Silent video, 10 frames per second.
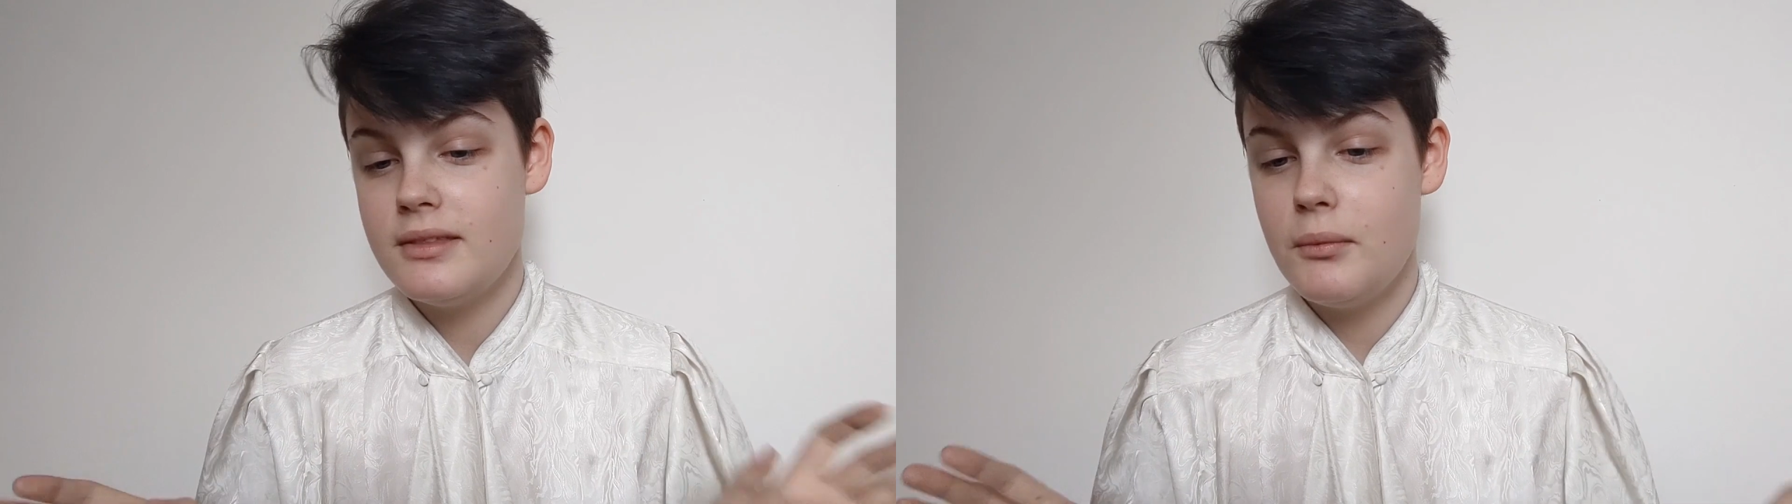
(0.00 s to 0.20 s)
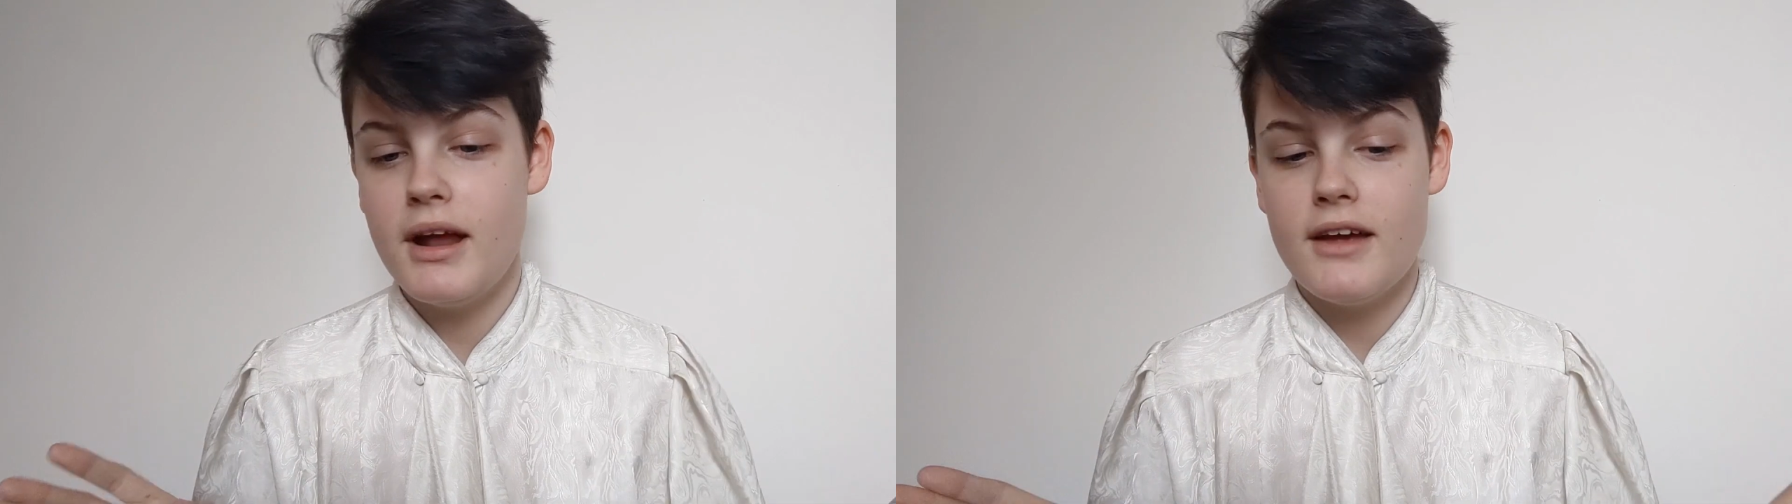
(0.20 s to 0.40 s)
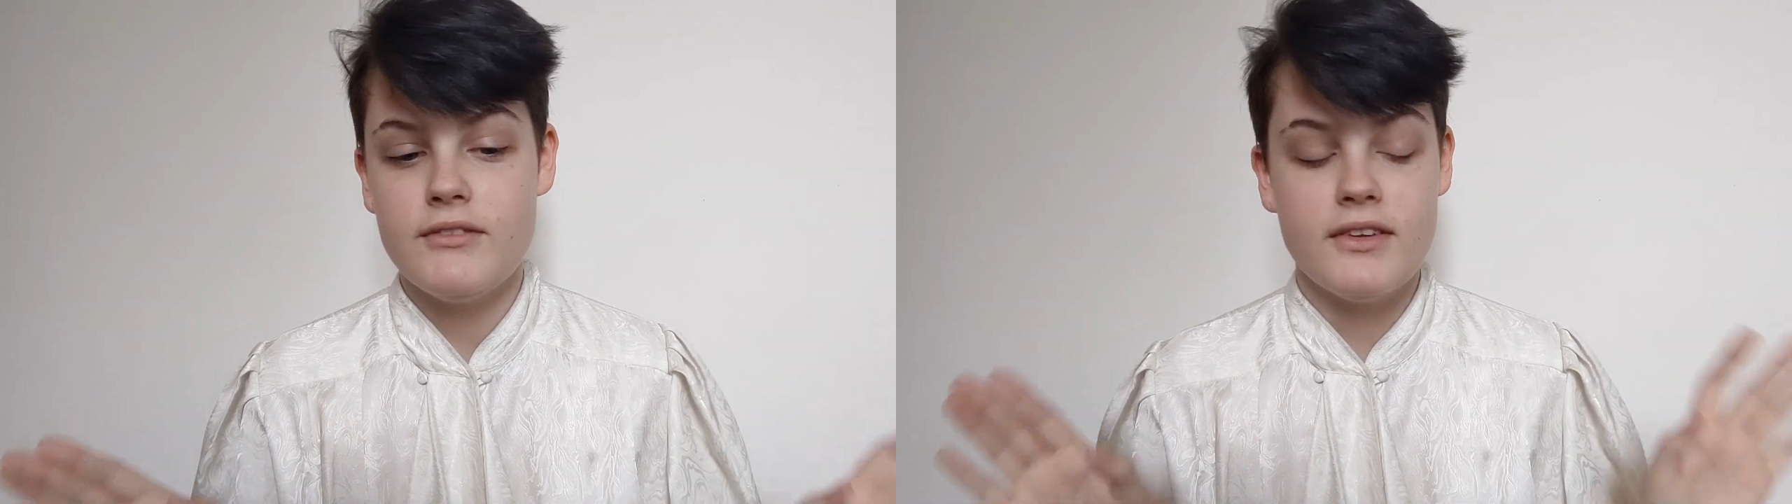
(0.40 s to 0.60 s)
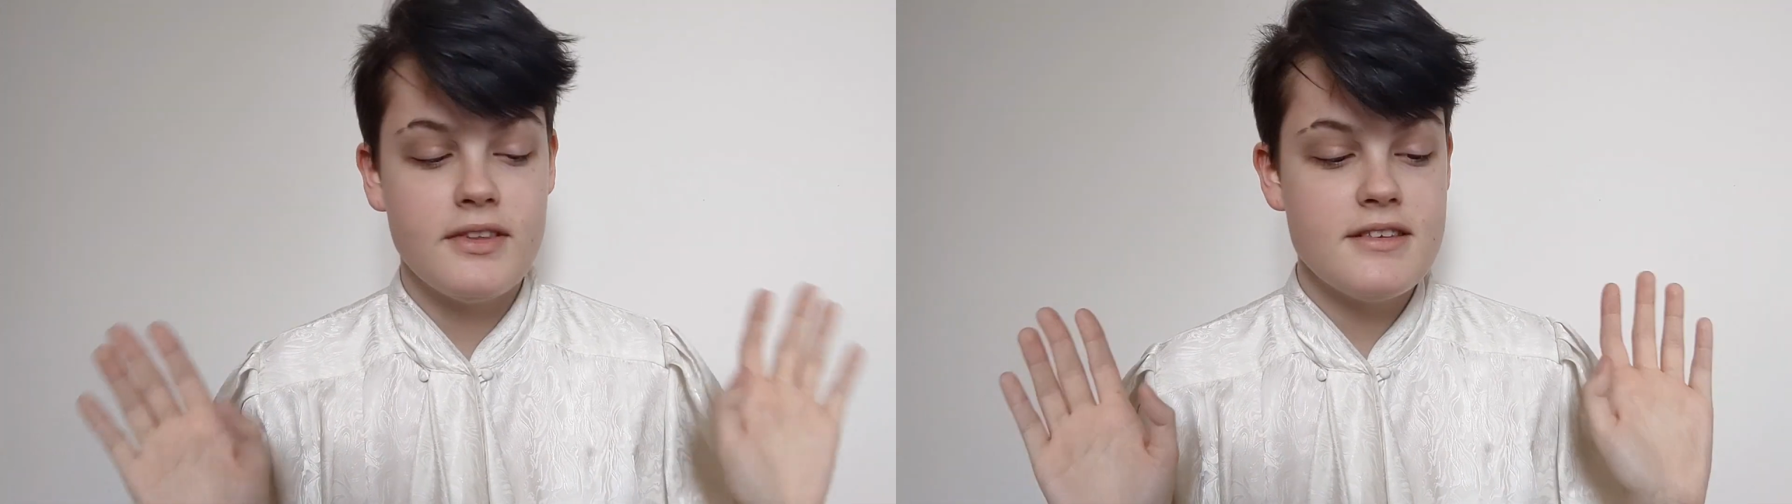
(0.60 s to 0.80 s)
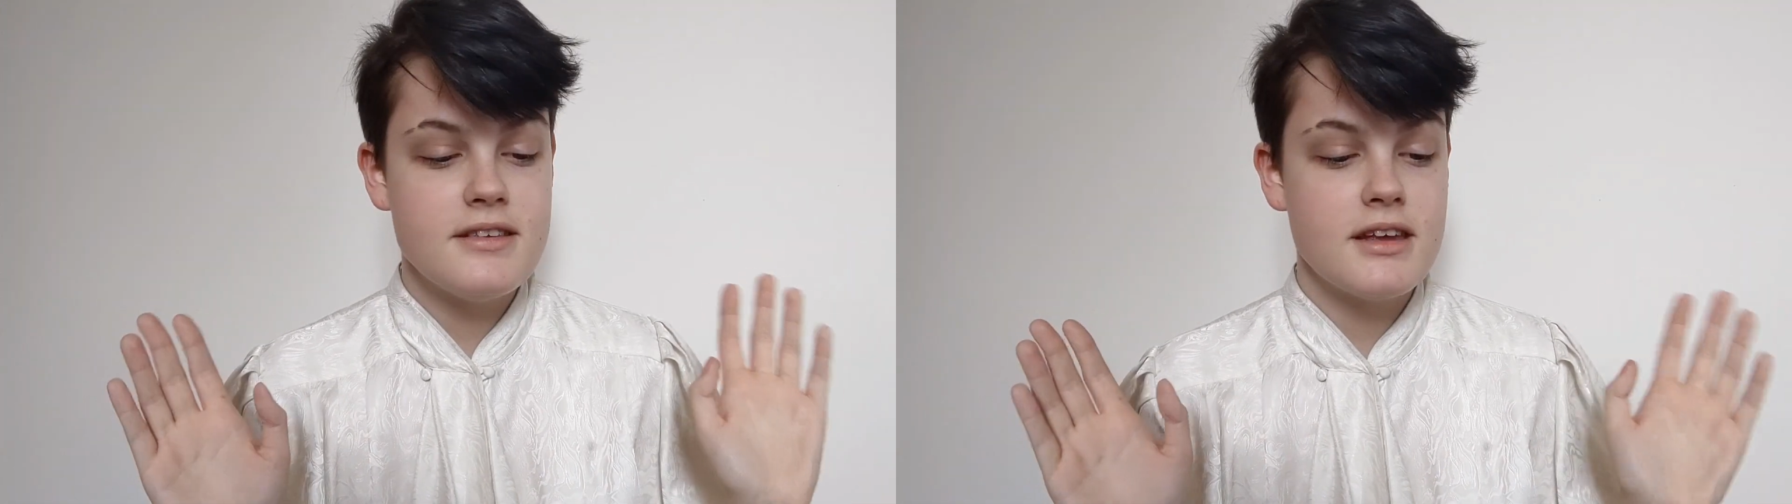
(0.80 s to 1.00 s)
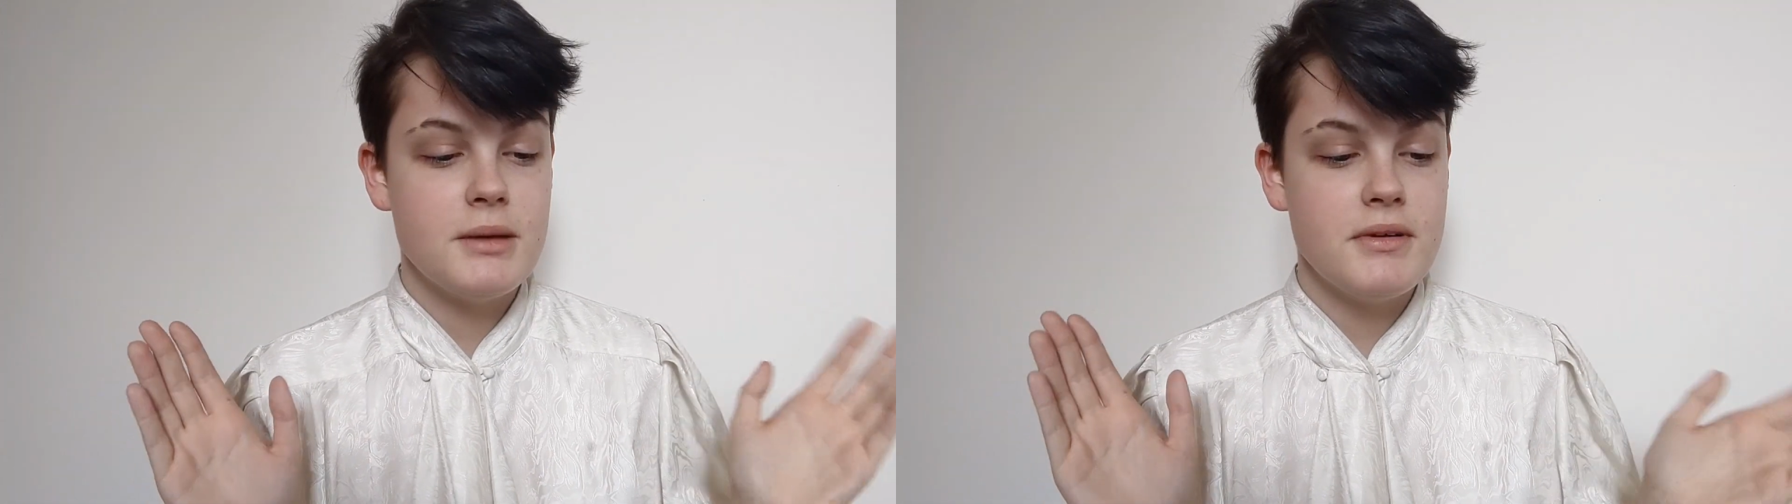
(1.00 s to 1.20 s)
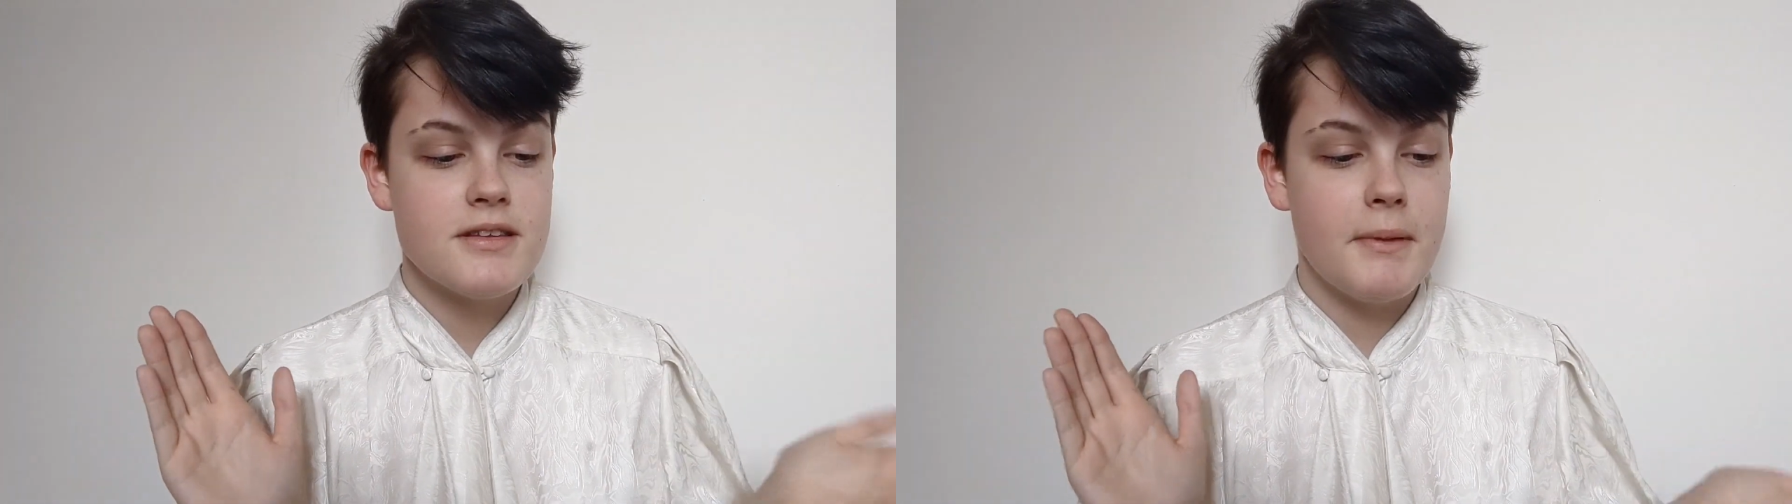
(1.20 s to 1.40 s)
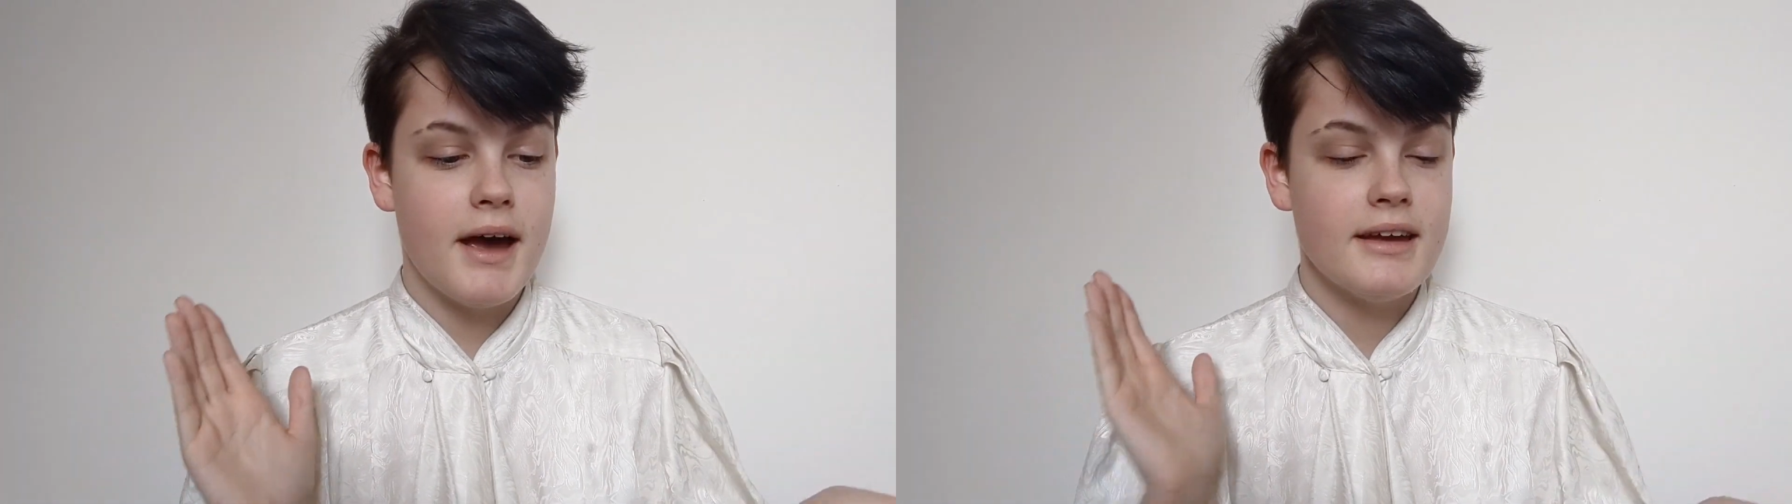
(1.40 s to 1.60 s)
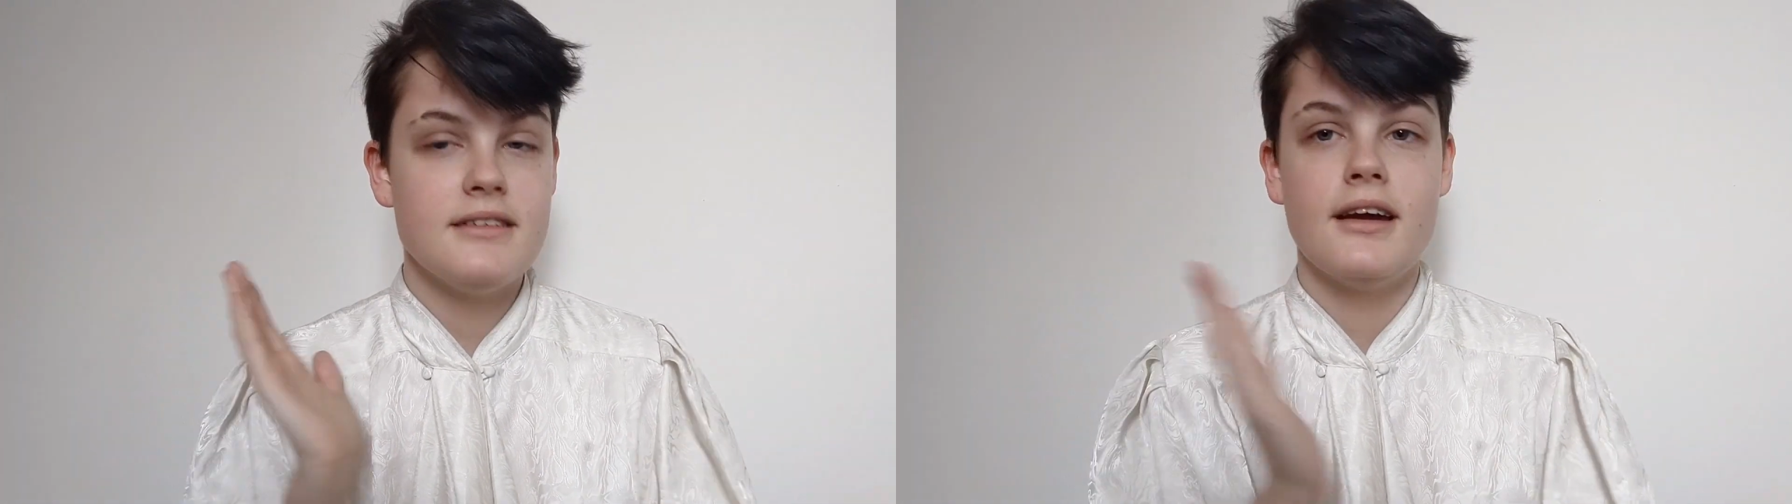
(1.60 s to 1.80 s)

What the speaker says: whatever, this is going to be inspired